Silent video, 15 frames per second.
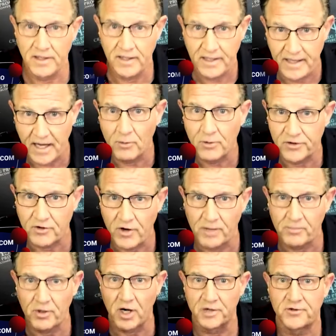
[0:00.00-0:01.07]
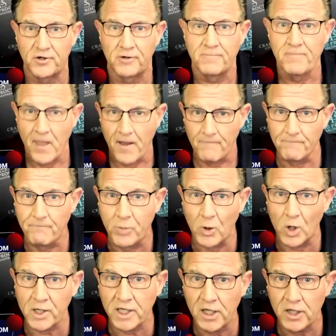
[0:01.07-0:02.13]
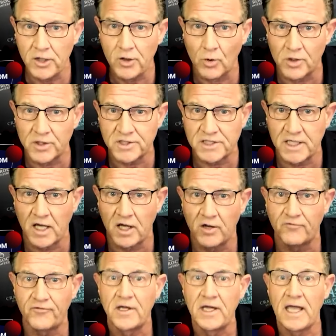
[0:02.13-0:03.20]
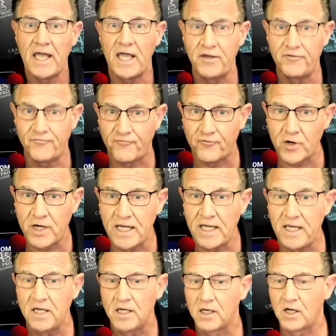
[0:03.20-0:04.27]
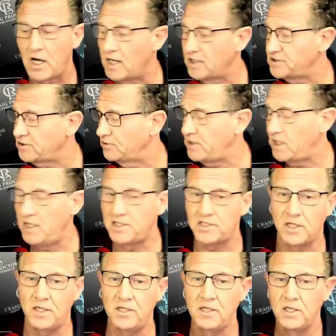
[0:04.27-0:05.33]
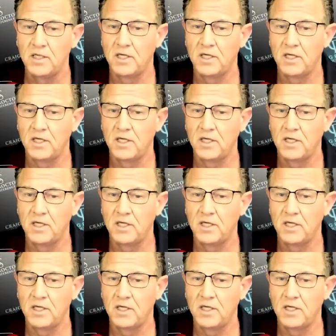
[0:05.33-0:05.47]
Get with Craig Proctor. Book yourself a free consultation.